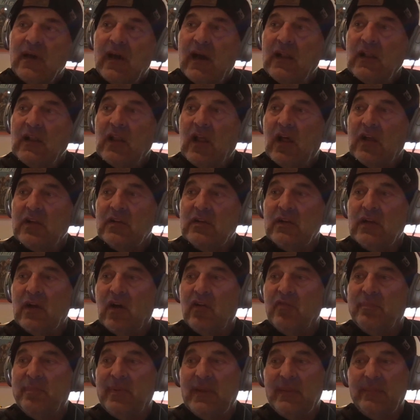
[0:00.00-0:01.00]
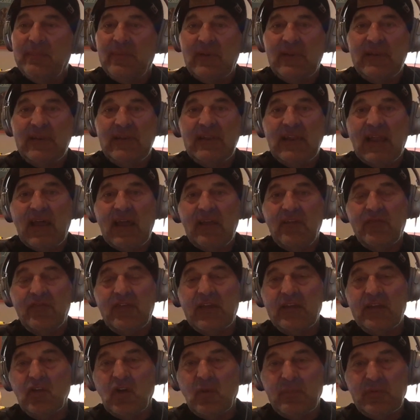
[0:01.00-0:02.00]
a lot of people in life
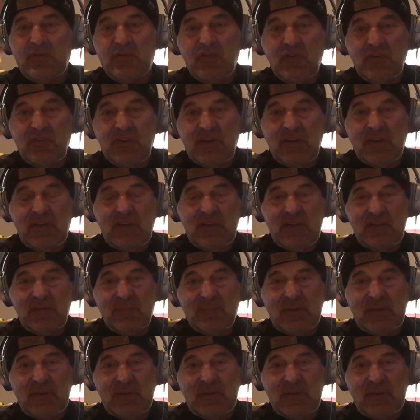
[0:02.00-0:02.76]
get opportunities,